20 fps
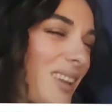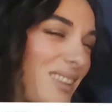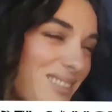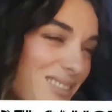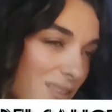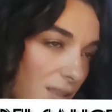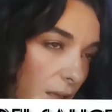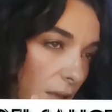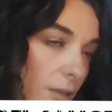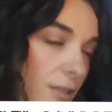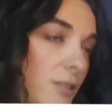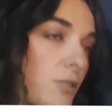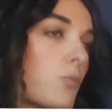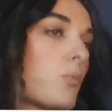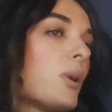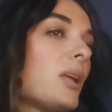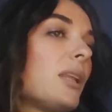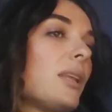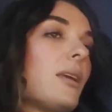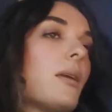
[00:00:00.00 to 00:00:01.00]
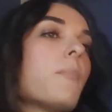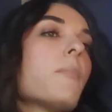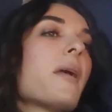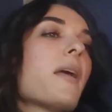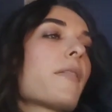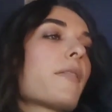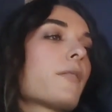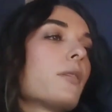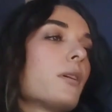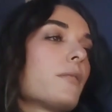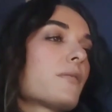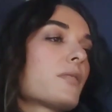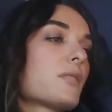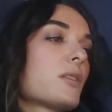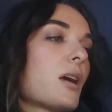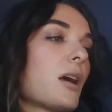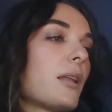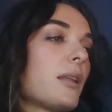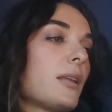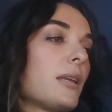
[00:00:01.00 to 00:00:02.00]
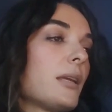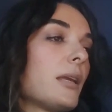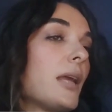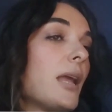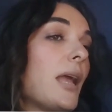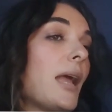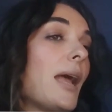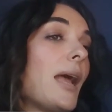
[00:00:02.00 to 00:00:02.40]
It's really a method of study.